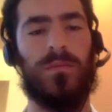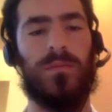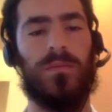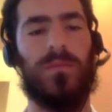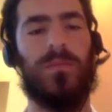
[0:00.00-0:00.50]

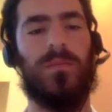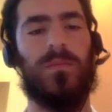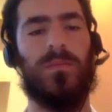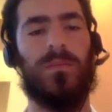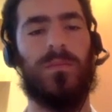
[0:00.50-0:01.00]

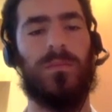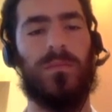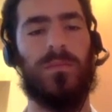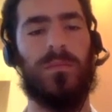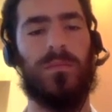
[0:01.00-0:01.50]

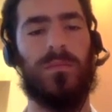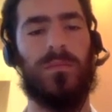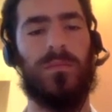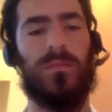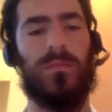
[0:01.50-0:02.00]

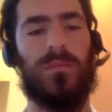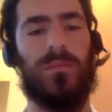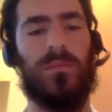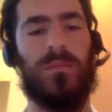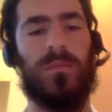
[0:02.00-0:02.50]

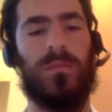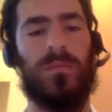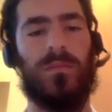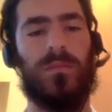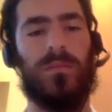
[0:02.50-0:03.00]

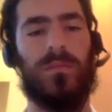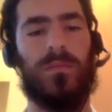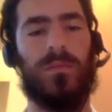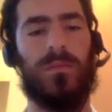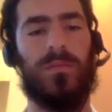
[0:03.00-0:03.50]

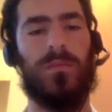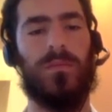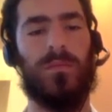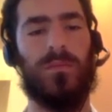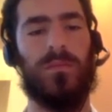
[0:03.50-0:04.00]

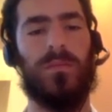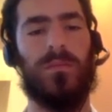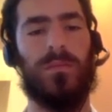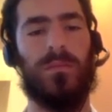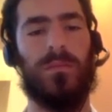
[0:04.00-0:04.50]

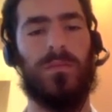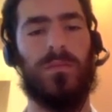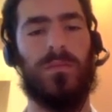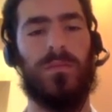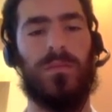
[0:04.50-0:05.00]

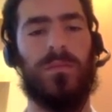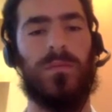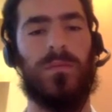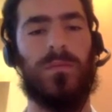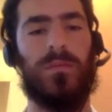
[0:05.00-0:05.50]

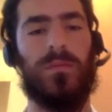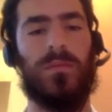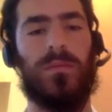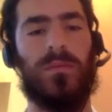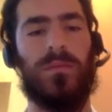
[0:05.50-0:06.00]

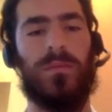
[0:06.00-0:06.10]
This person isn't speaking.